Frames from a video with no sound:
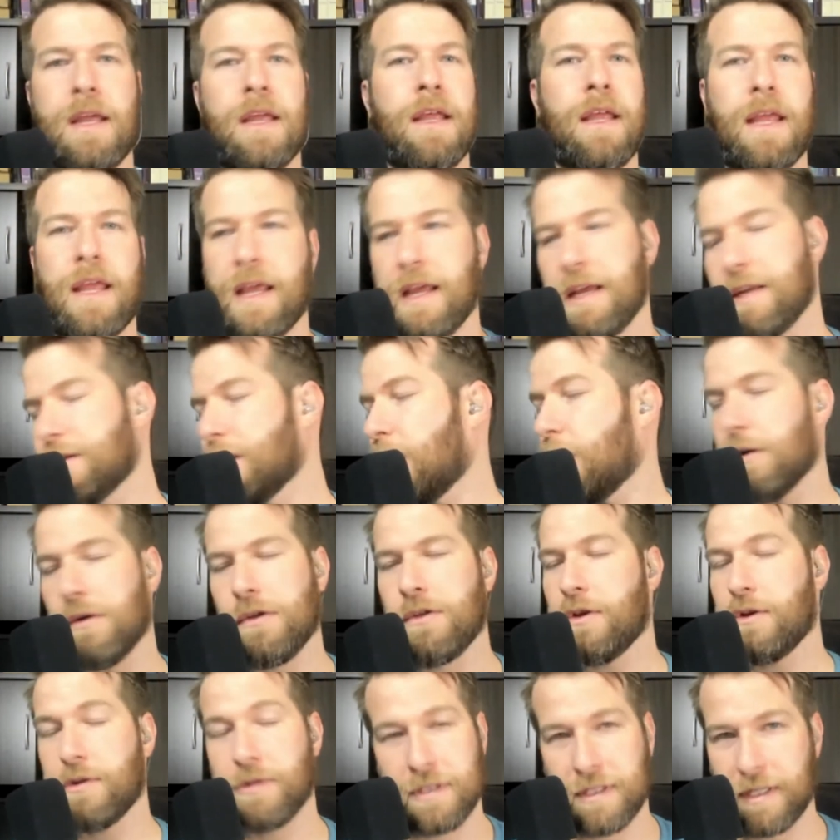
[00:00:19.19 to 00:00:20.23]
He's all of
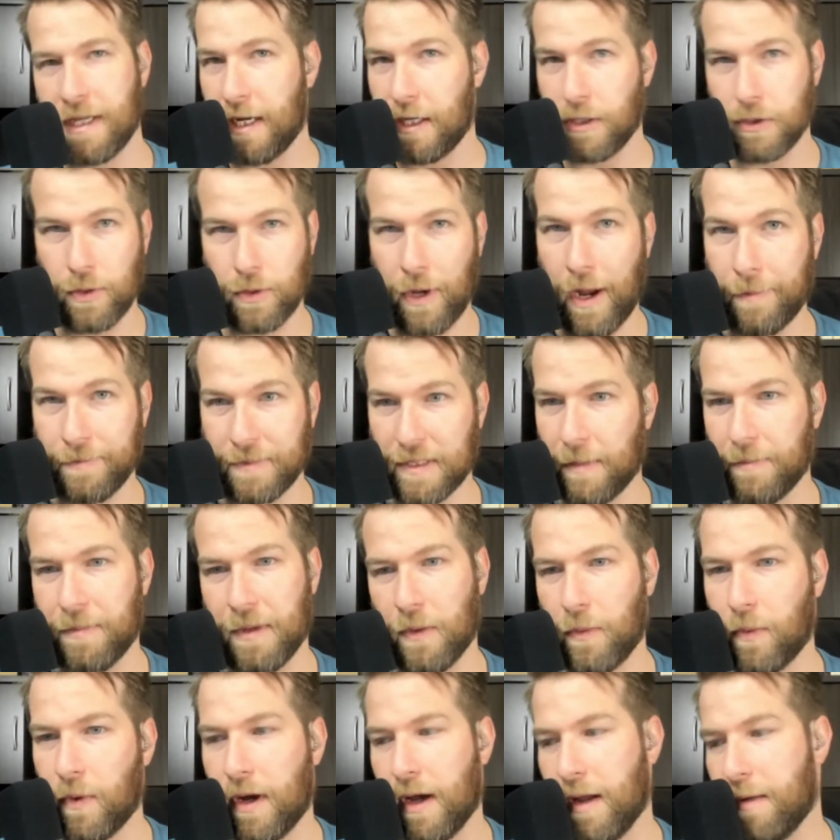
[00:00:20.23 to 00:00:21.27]
those things wrapped up in
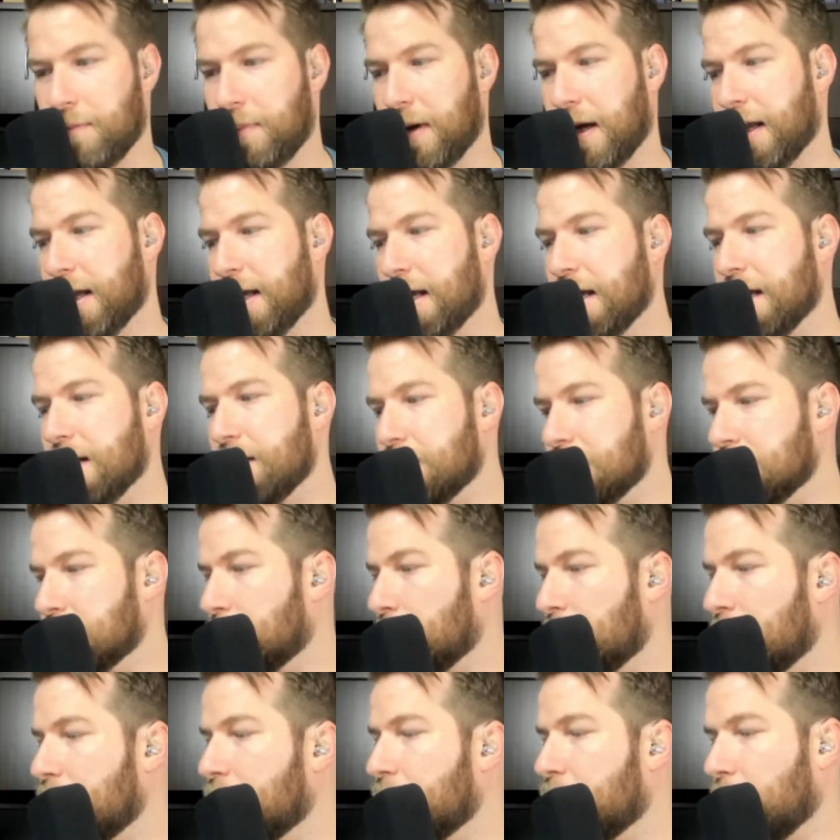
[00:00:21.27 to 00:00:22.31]
one. But he was
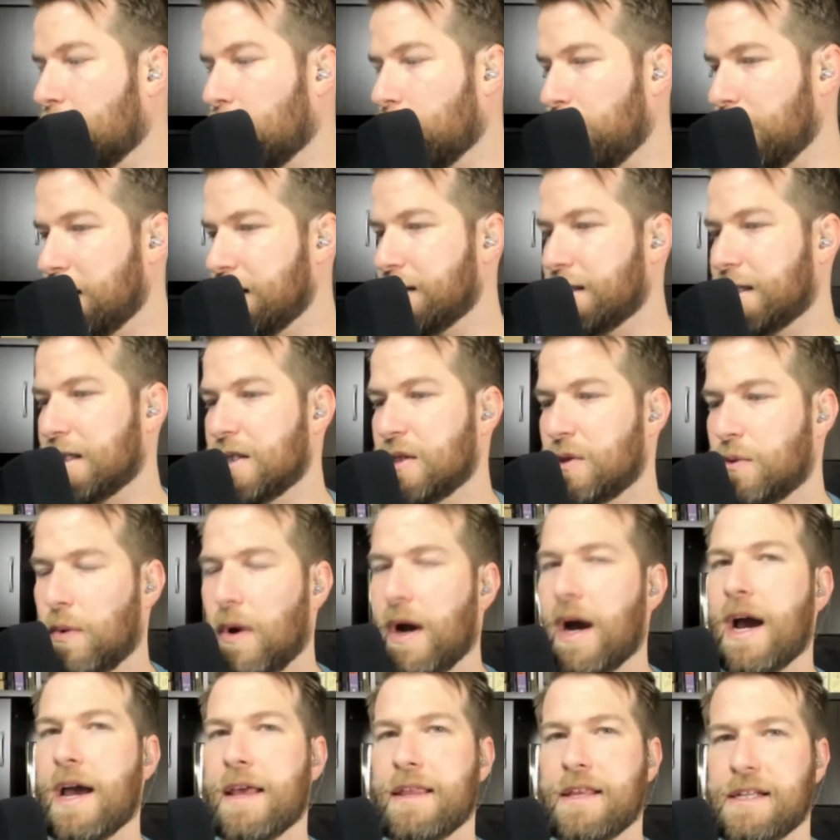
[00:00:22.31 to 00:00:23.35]
one of the reasons
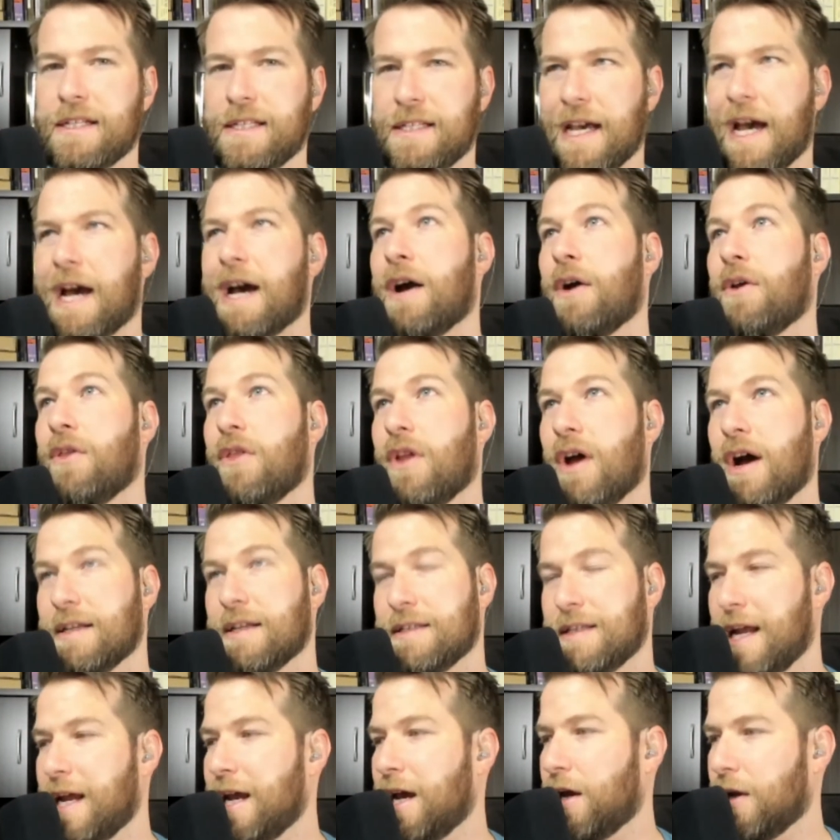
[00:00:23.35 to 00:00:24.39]
why the Dow lost
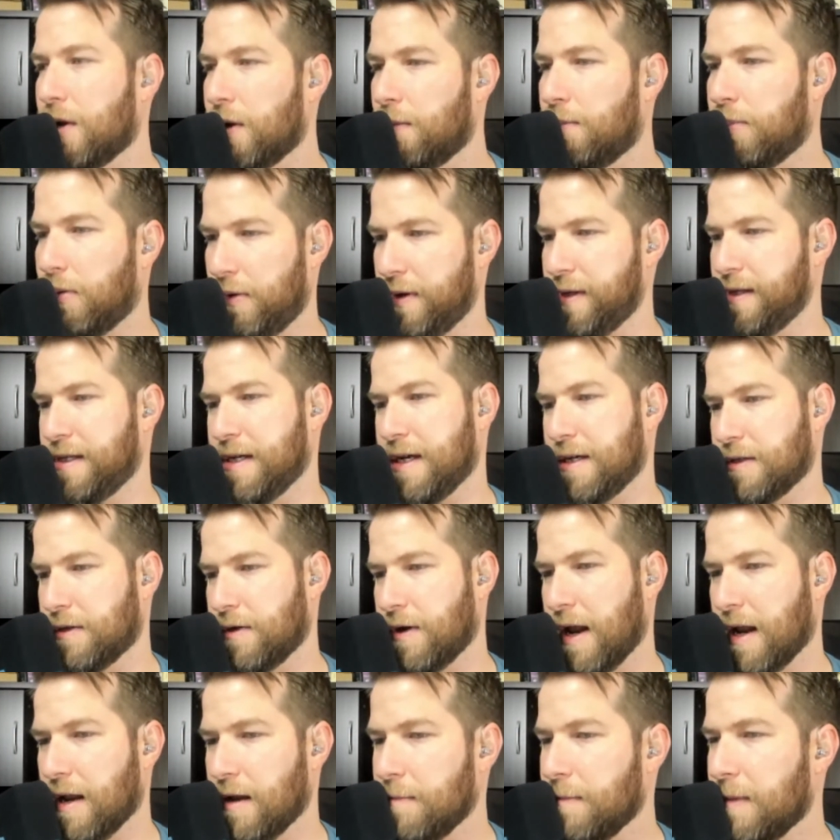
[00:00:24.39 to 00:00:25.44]
eight hundred points yesterday.
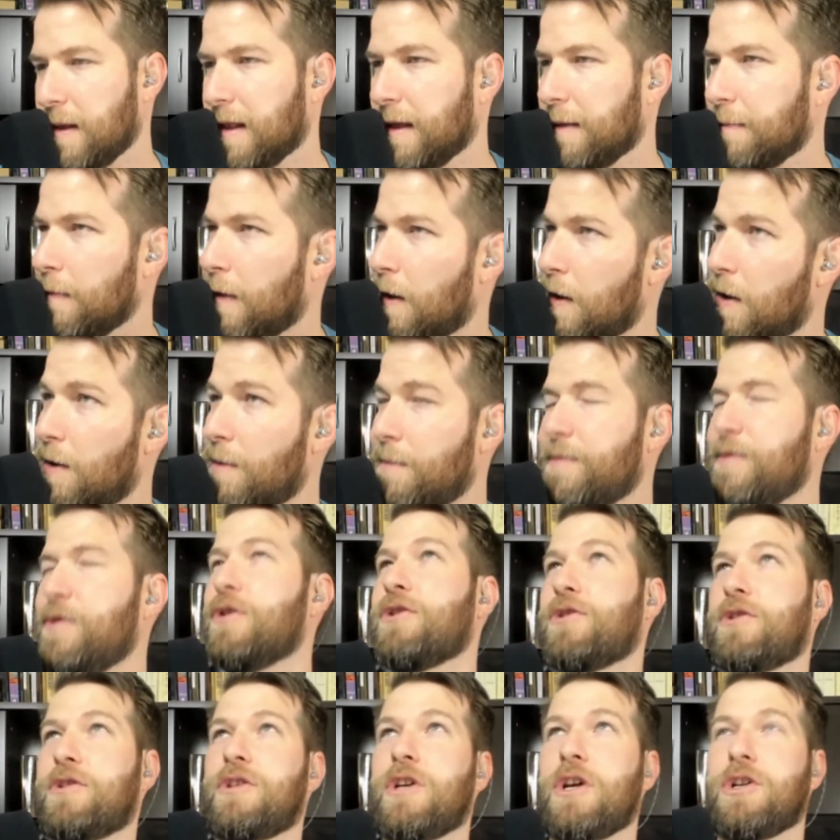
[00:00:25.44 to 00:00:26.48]
And you'd be like, oh, you're
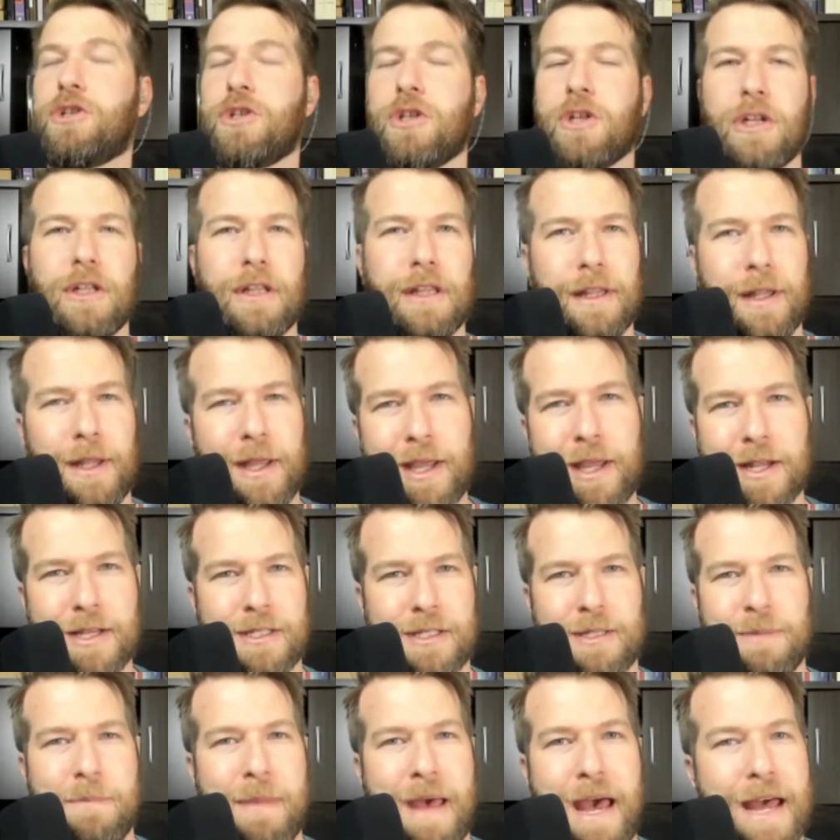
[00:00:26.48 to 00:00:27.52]
such an
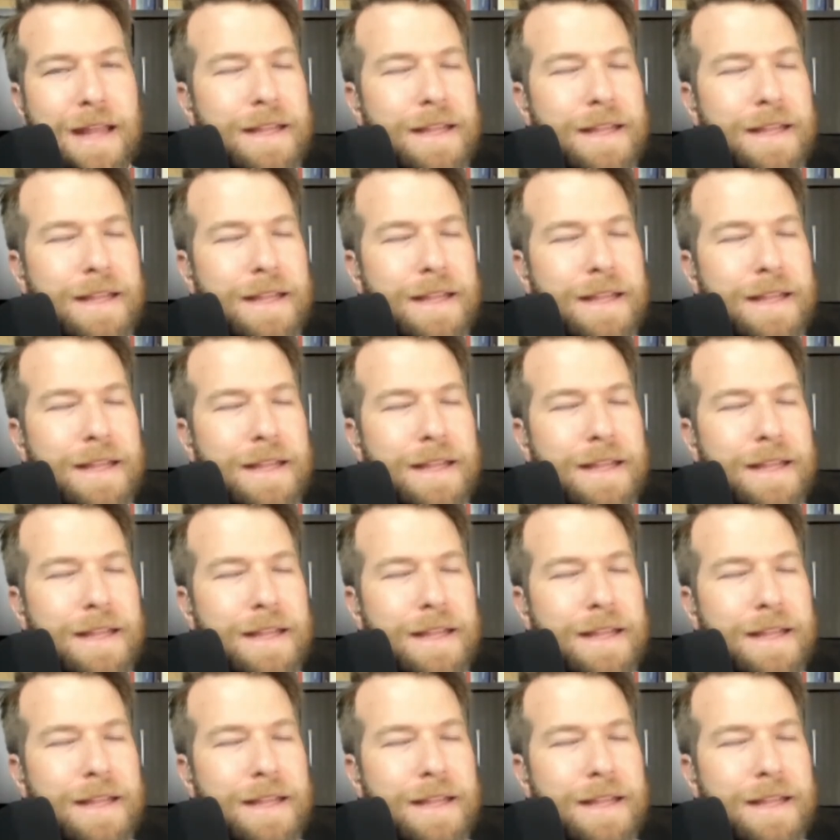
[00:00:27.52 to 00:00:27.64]
elitist, Matt.